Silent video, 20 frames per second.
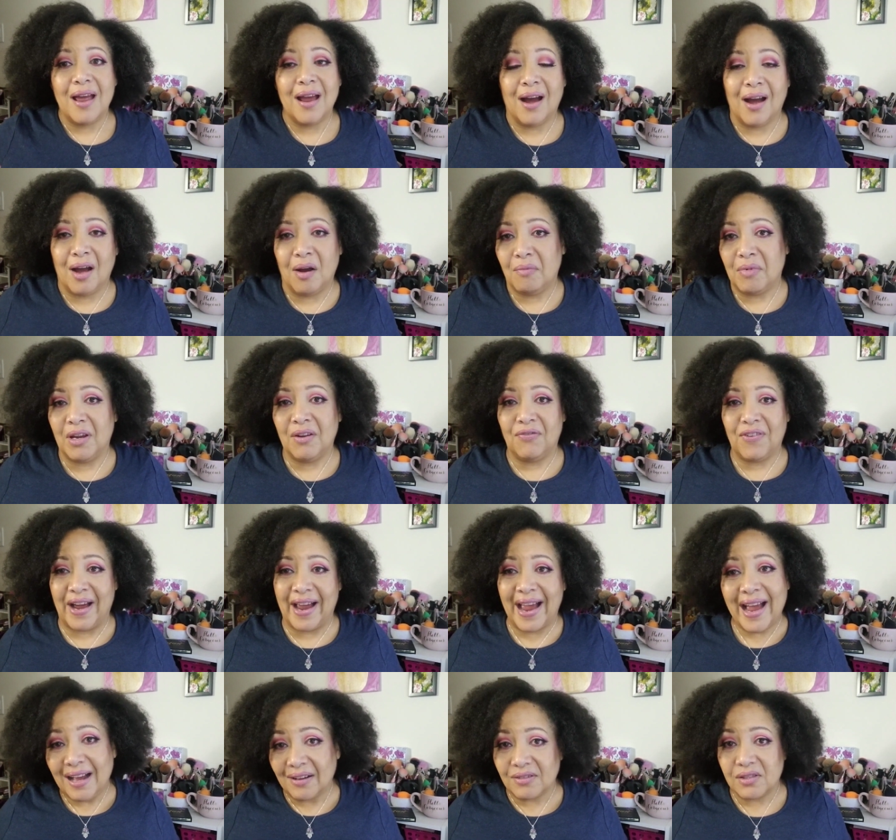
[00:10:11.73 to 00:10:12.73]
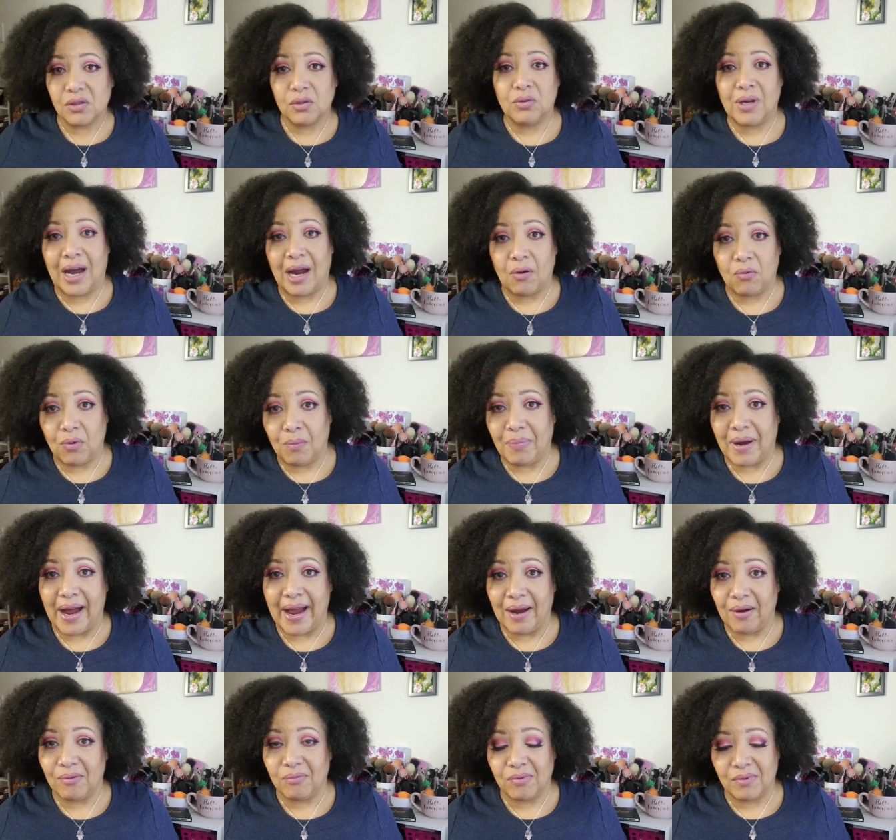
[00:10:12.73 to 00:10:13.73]
um, if I have to, I will
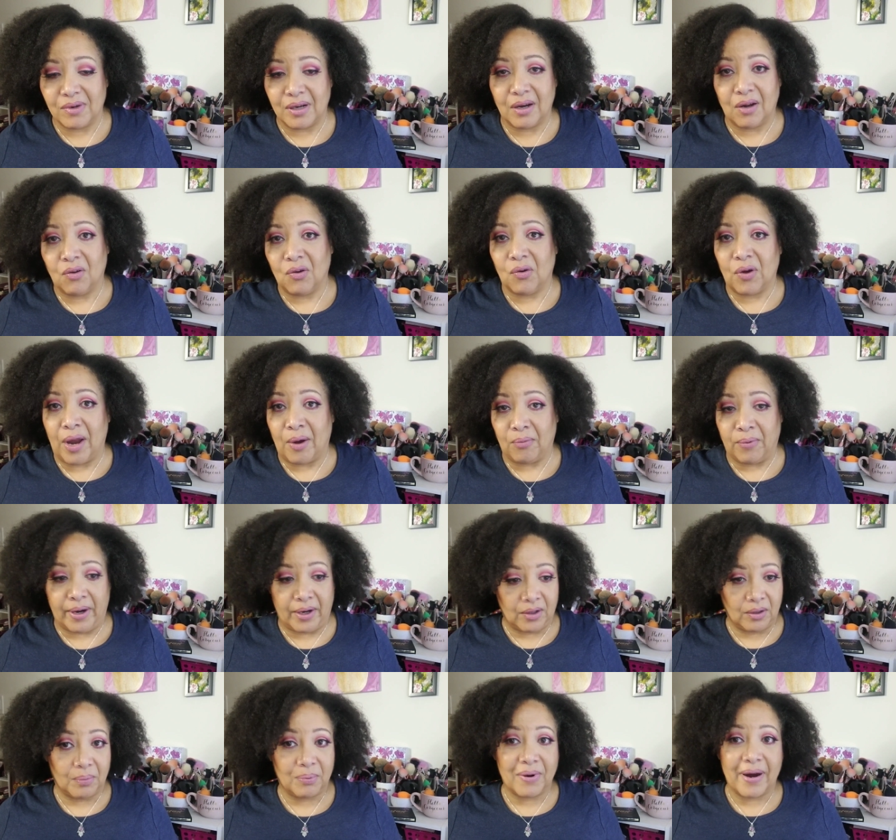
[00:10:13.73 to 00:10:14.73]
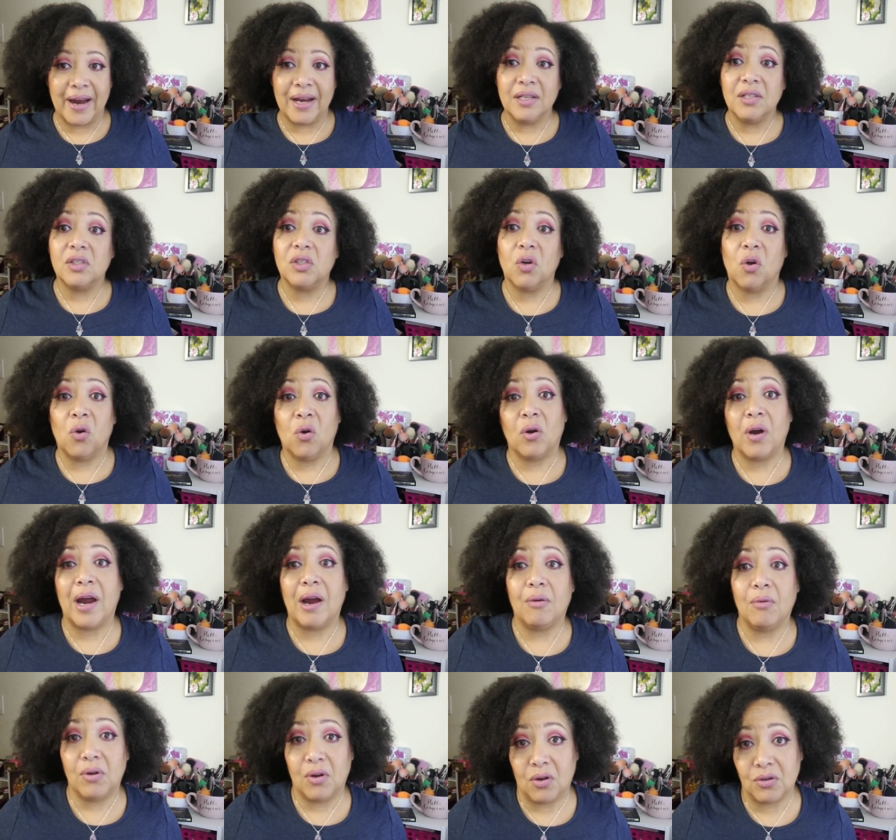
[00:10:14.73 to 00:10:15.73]
buy it uh, at regular price or
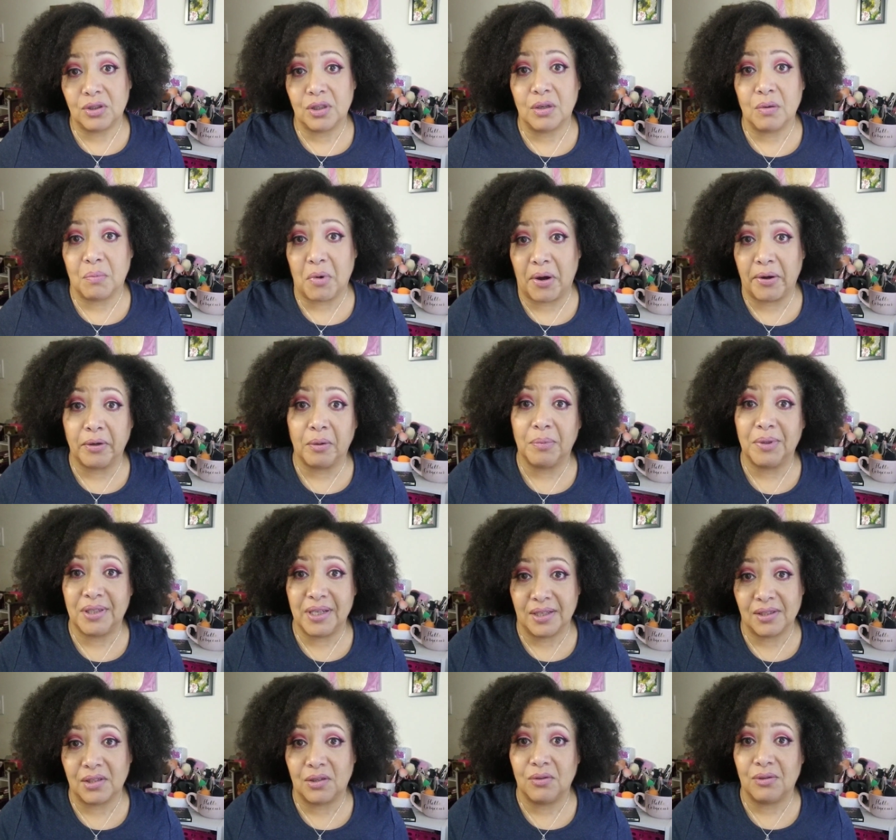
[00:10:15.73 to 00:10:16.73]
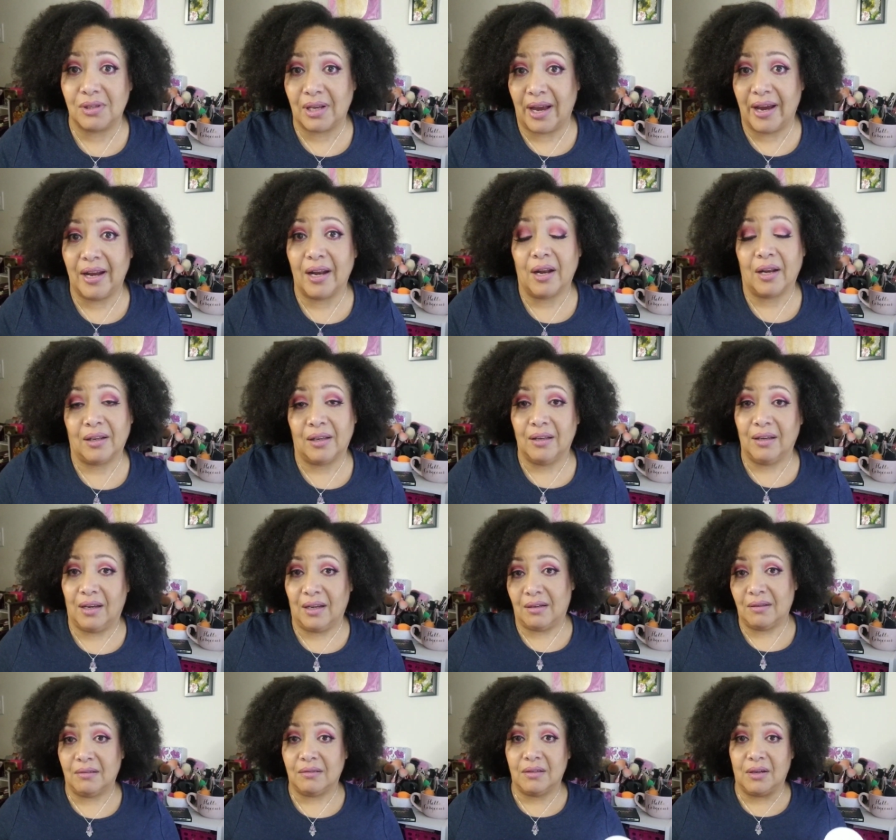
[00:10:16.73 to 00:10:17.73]
I will go to the Mario Badescu site and
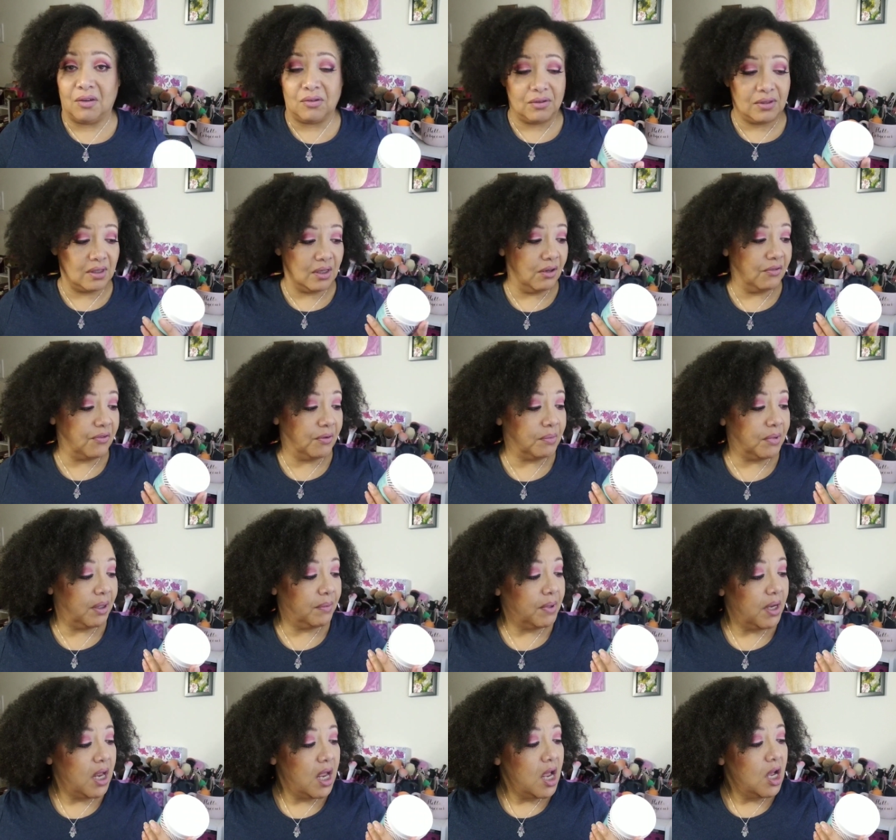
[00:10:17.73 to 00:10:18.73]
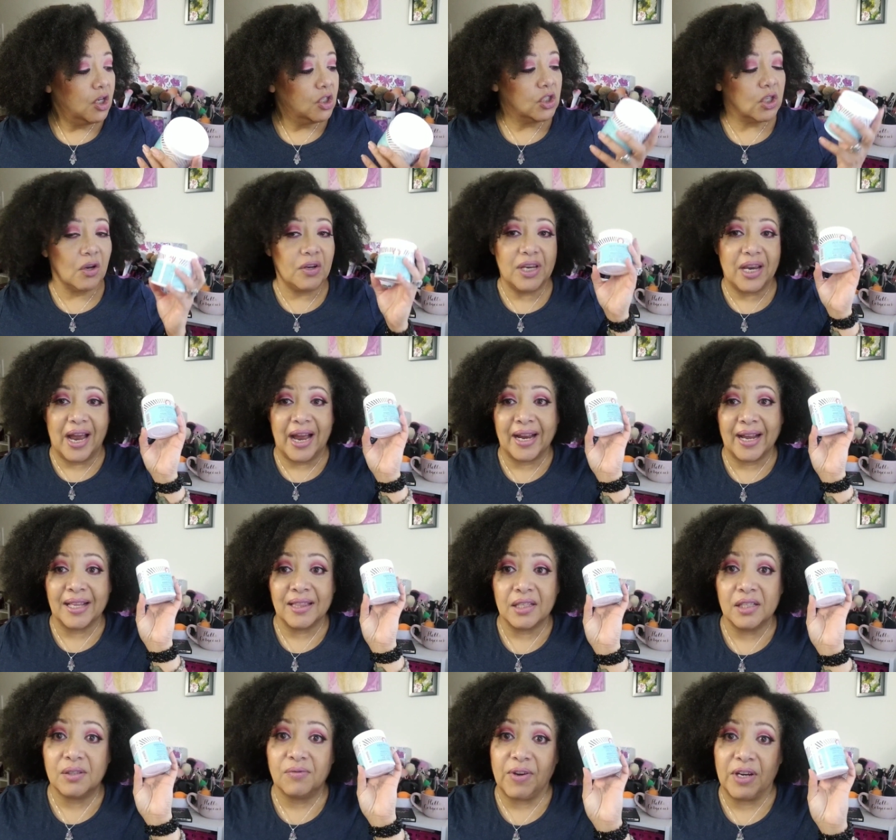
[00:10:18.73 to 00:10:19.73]
get it on sale from them. So yeah, I got
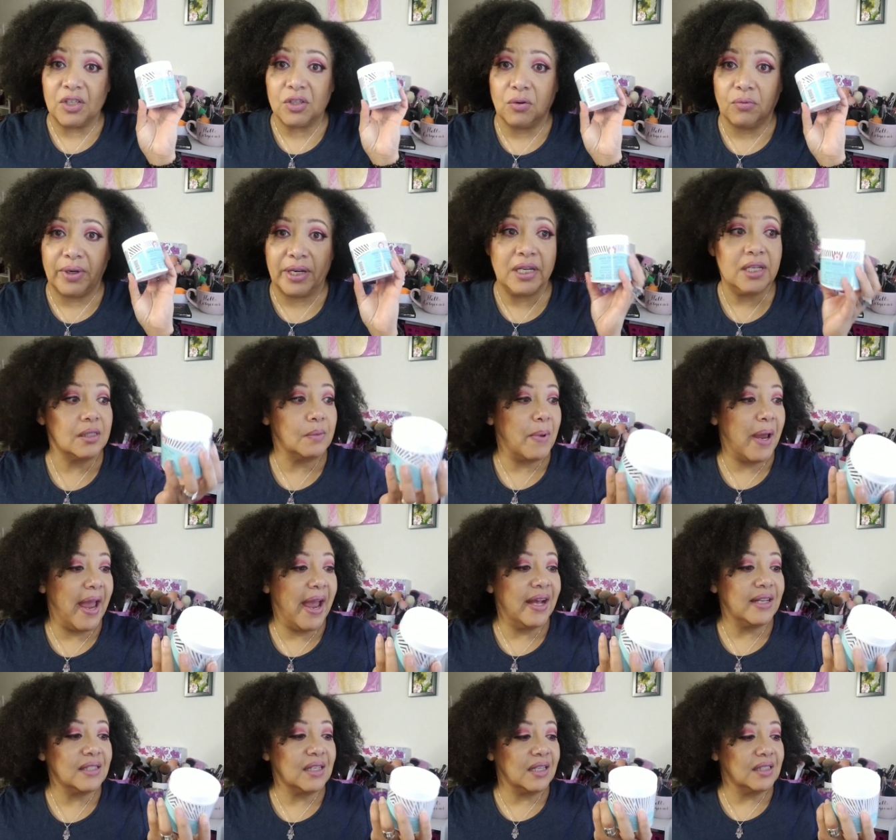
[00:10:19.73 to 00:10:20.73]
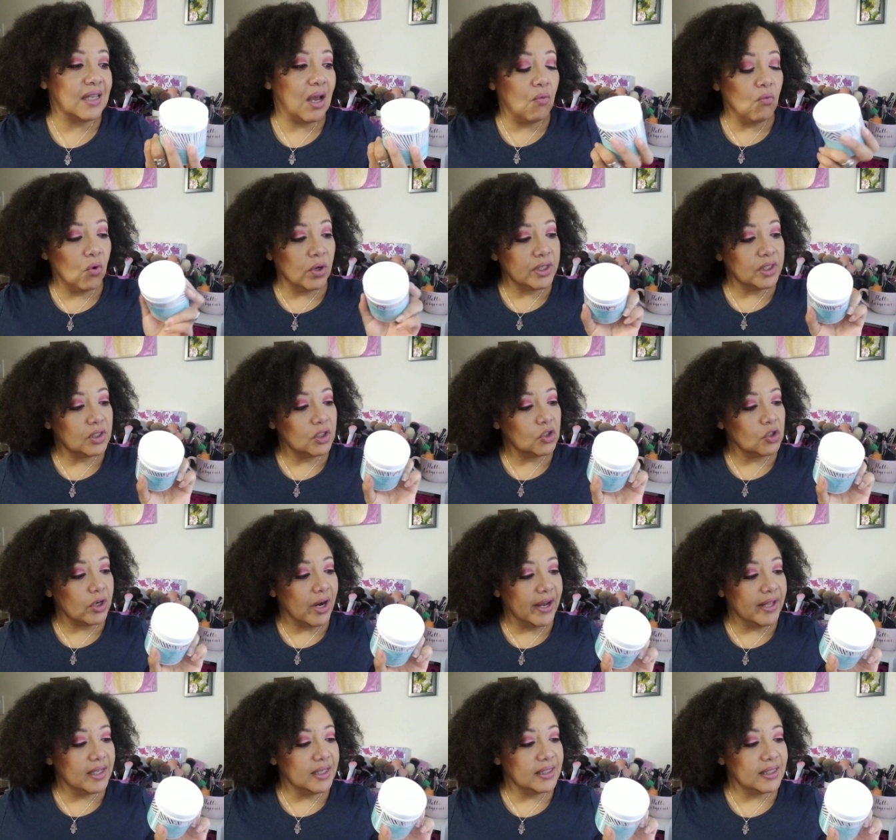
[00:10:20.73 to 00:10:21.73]
these facial radiance pads because I wanted to
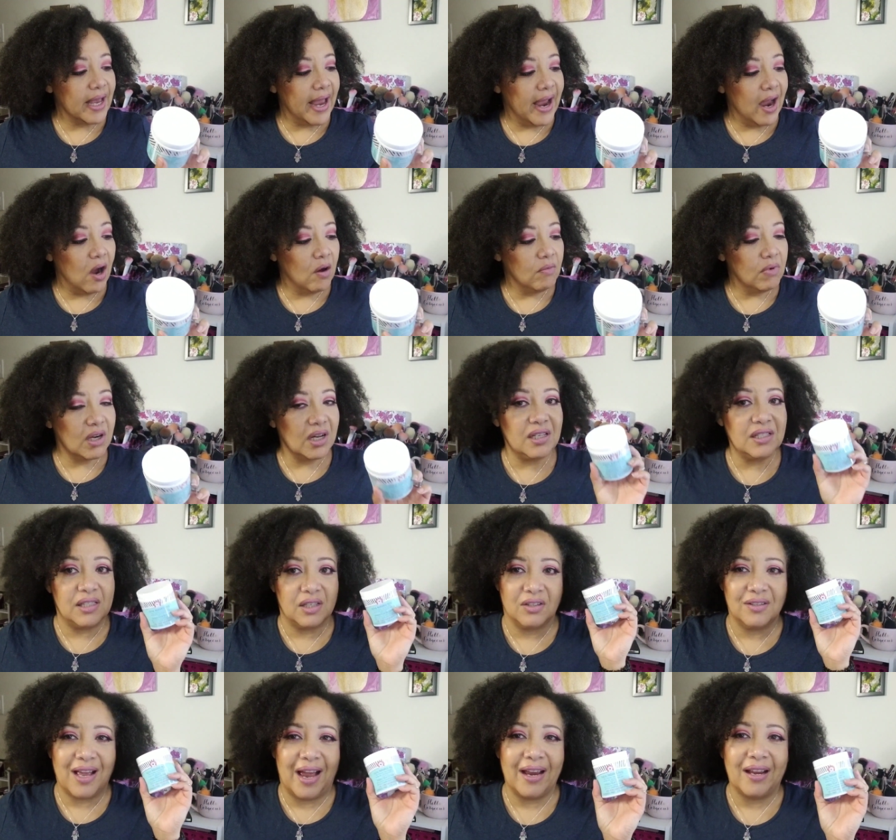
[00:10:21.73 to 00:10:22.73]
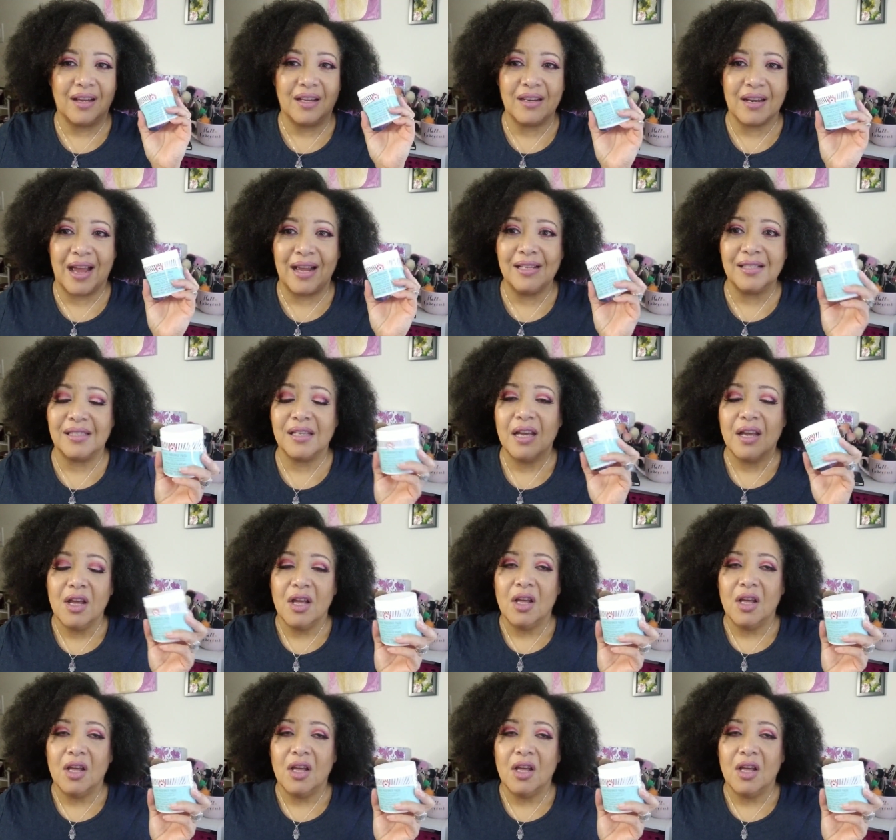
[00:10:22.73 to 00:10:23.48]
try these out because they're like a nice